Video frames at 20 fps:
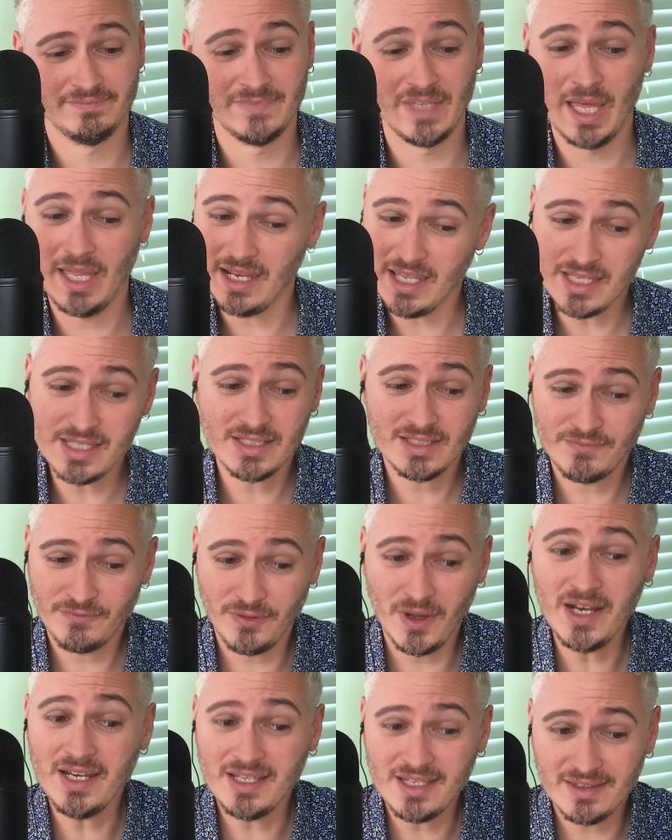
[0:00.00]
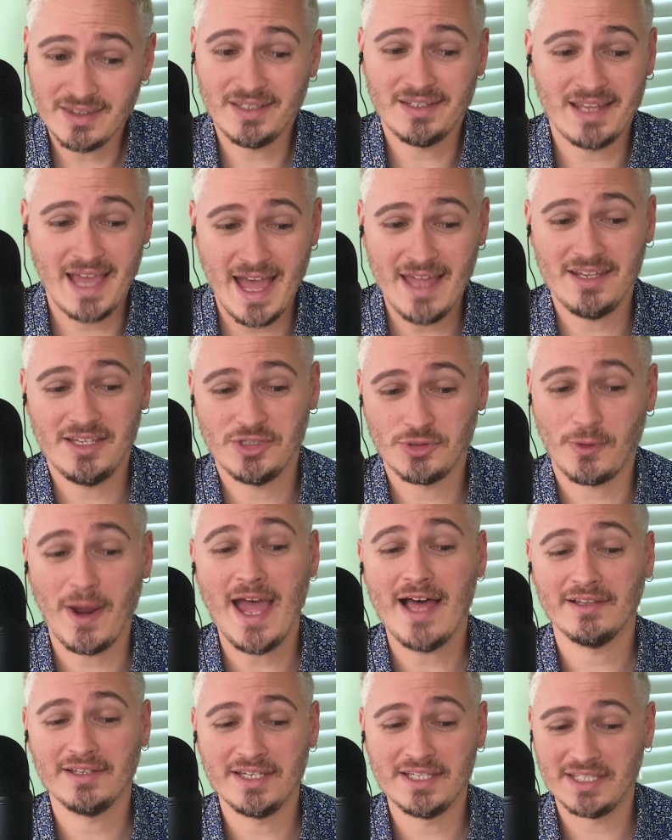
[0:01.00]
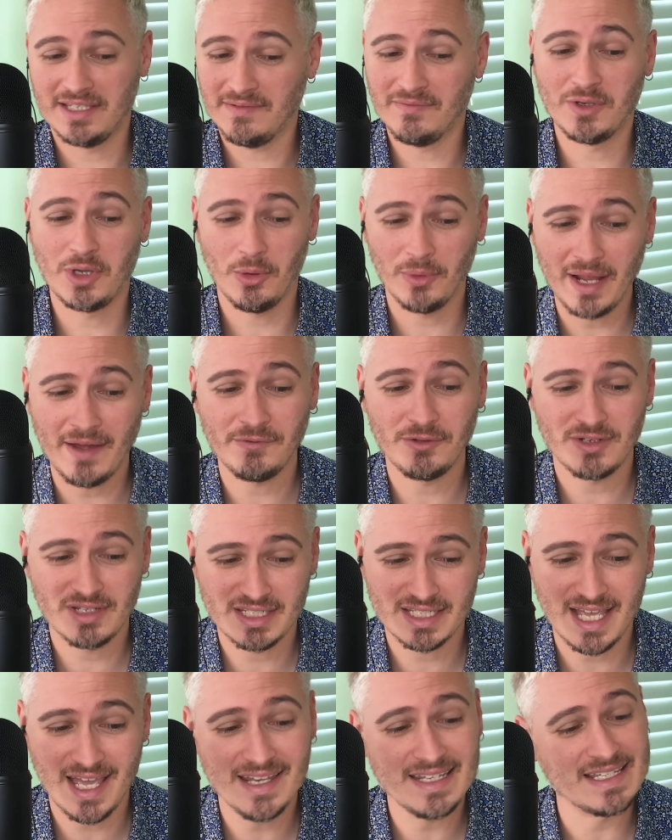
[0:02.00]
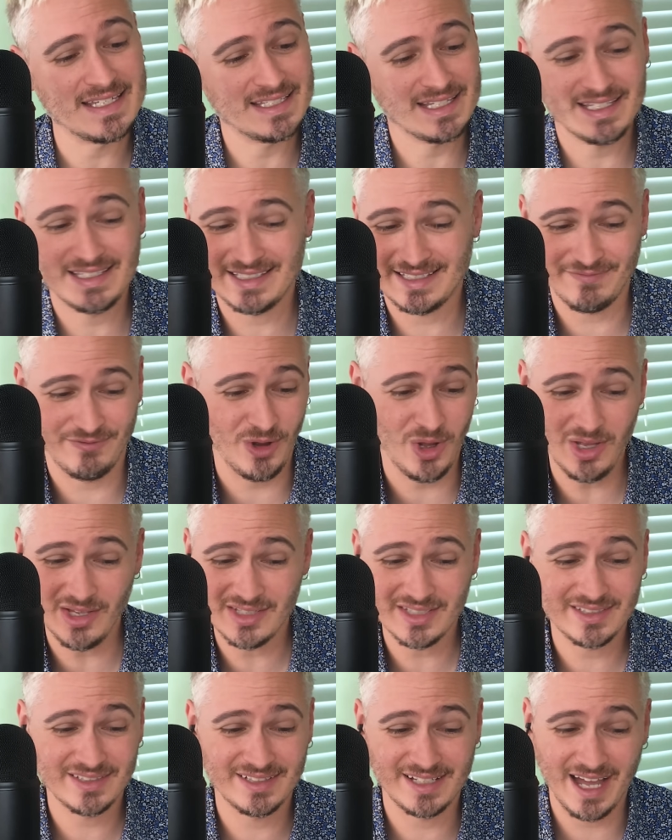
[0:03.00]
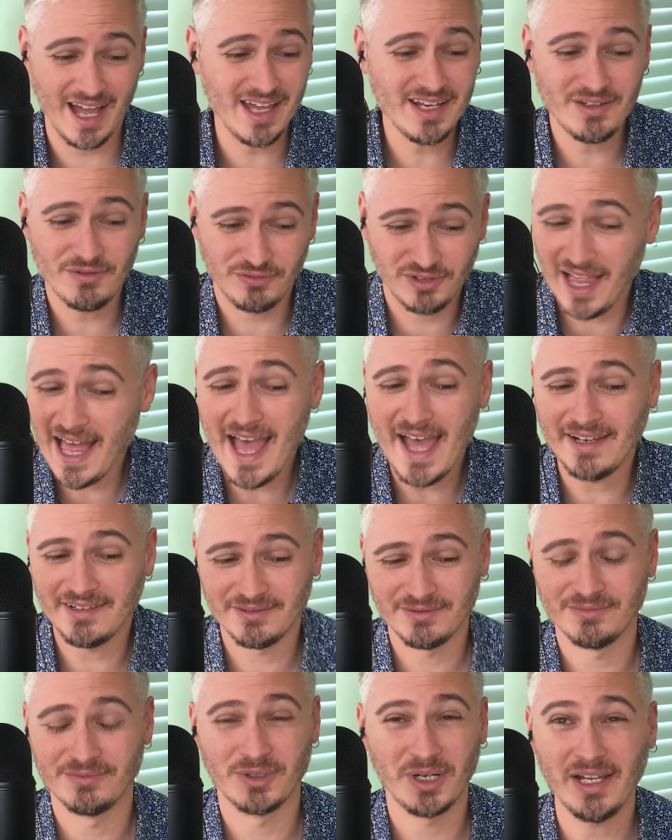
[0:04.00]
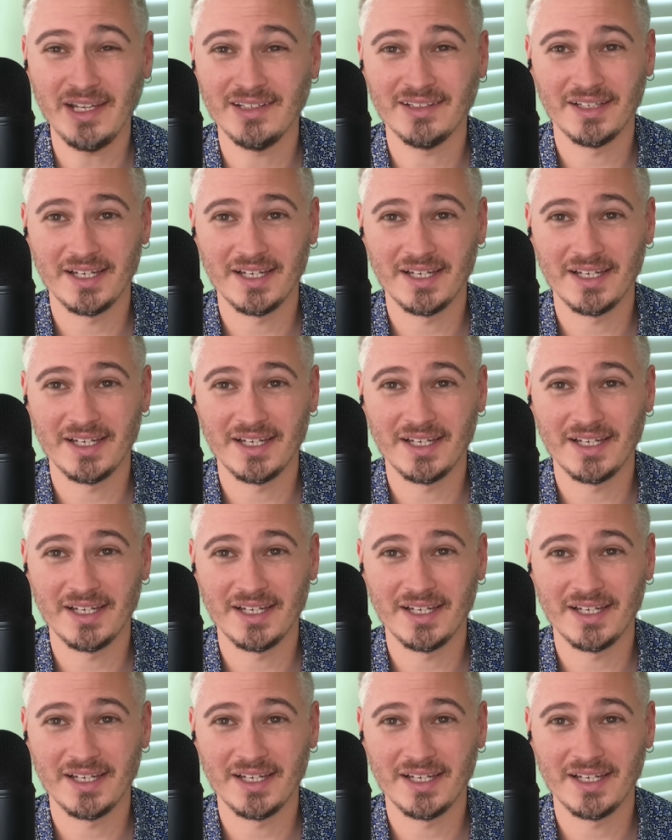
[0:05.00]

it is funny that at his rallies, even going after DeSantis, it falls kind of flat, right?